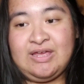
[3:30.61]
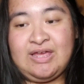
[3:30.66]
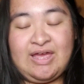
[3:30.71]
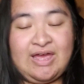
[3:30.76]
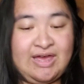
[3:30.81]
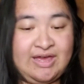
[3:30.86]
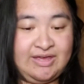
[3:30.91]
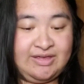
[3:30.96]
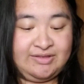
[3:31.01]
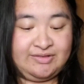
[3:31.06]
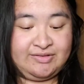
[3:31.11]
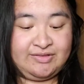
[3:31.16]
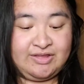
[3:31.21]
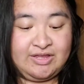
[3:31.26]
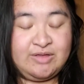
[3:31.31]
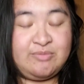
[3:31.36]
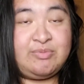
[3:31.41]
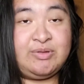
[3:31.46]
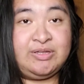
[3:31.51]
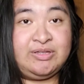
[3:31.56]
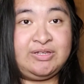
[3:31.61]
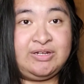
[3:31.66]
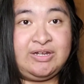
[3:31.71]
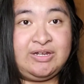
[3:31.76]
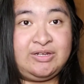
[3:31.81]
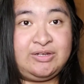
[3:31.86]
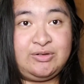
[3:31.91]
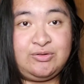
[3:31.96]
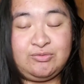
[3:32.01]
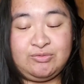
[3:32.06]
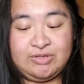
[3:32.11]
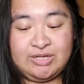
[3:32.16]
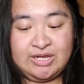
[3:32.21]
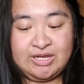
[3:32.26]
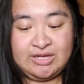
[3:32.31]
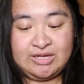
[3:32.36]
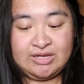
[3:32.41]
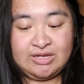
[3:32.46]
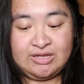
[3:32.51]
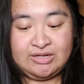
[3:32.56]
has the ability to
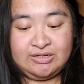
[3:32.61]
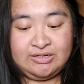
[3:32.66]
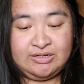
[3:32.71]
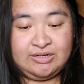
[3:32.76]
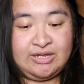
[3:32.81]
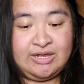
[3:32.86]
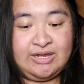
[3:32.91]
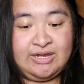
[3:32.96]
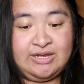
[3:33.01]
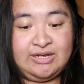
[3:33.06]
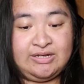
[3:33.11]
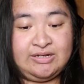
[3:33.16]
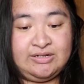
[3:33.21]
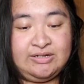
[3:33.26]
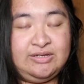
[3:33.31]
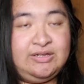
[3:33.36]
take night